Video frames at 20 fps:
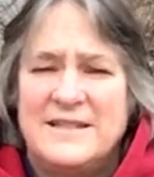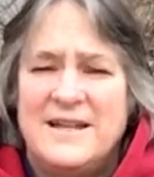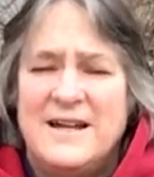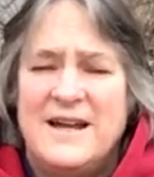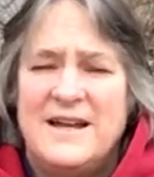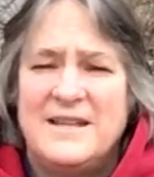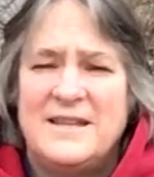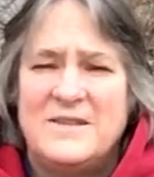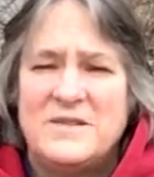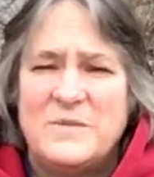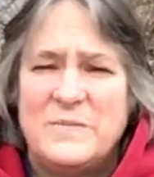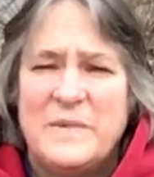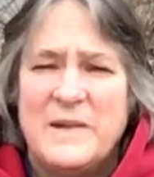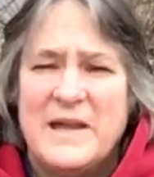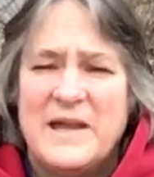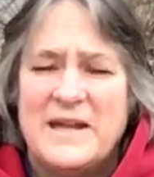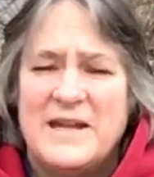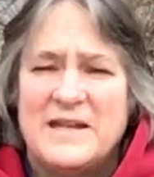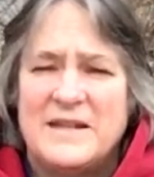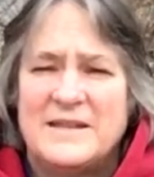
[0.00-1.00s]
on this
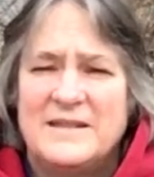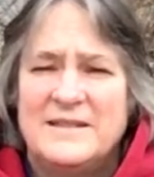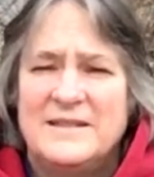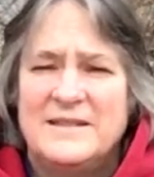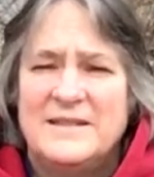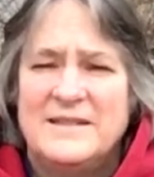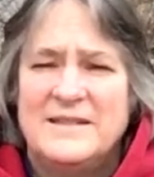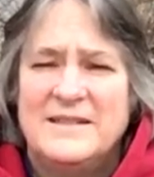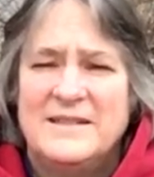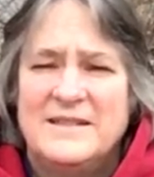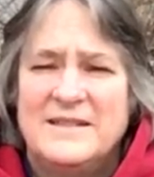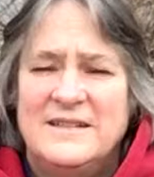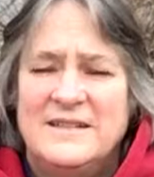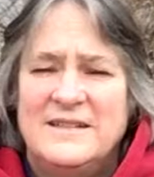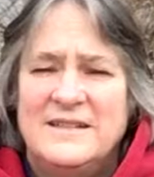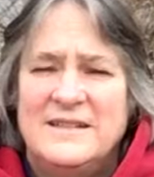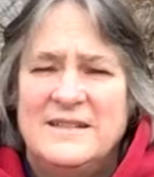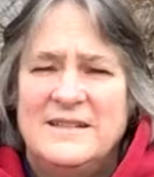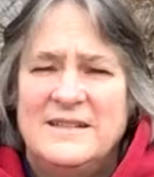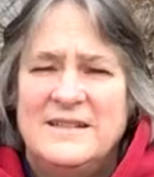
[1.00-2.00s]
planet
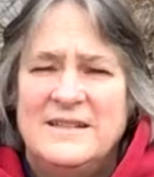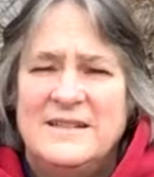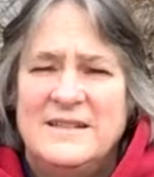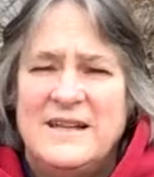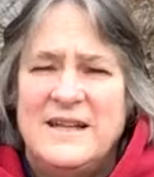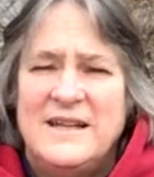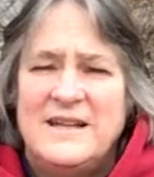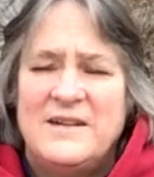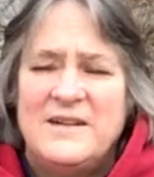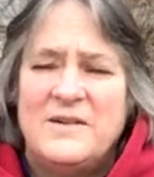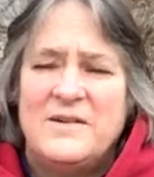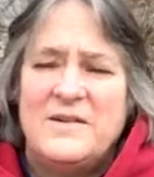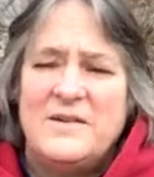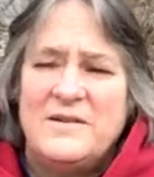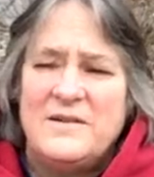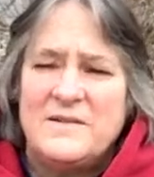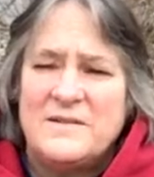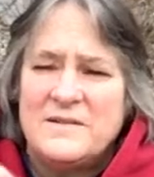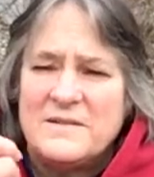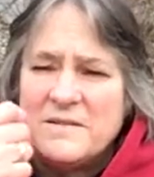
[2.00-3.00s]
and in
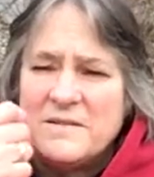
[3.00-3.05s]
all.